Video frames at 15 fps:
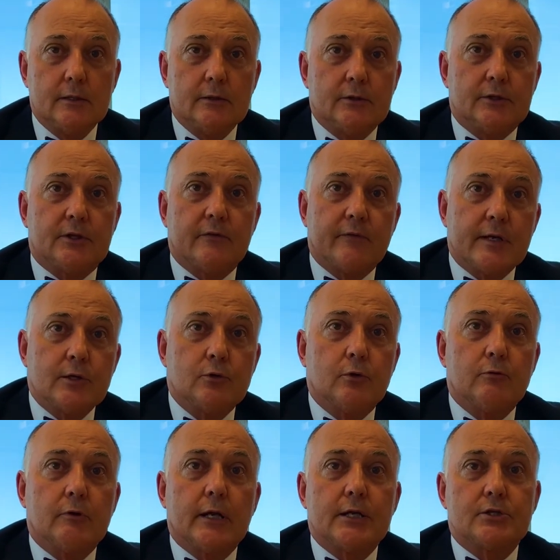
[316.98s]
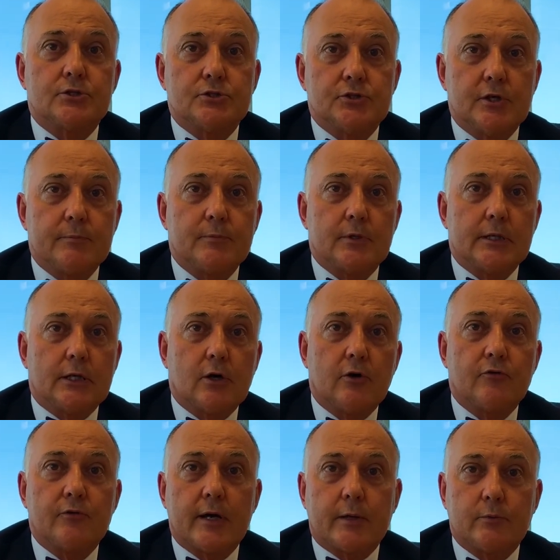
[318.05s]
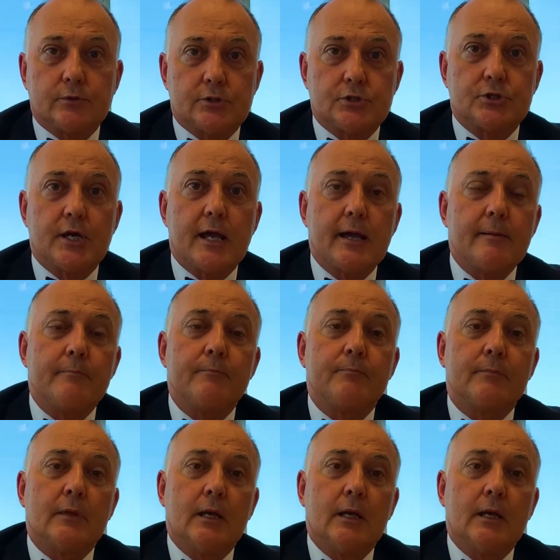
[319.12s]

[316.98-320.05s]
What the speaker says: that the vendor relationship, the contract was a sham,